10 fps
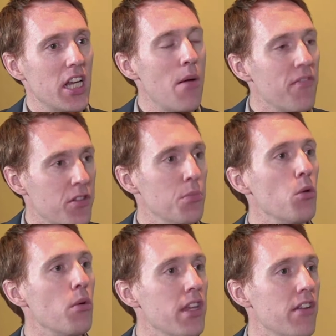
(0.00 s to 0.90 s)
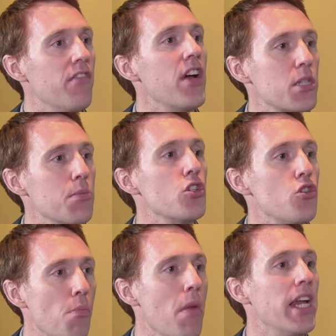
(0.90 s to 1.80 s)
comfortable with the investments
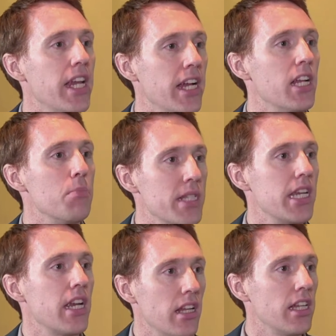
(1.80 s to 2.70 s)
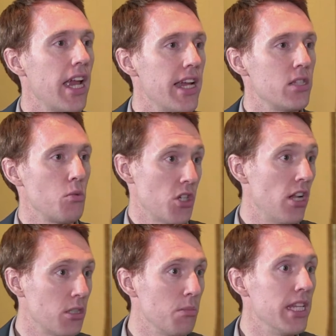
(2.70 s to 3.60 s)
you're making in a particular case, which
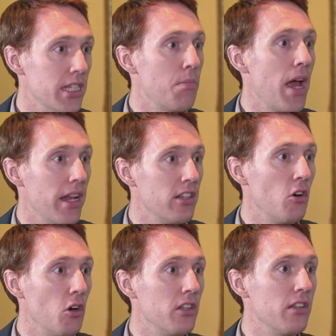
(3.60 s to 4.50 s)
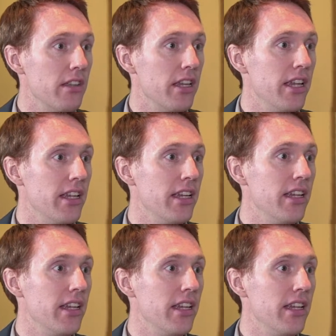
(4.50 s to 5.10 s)
ultimately depend on the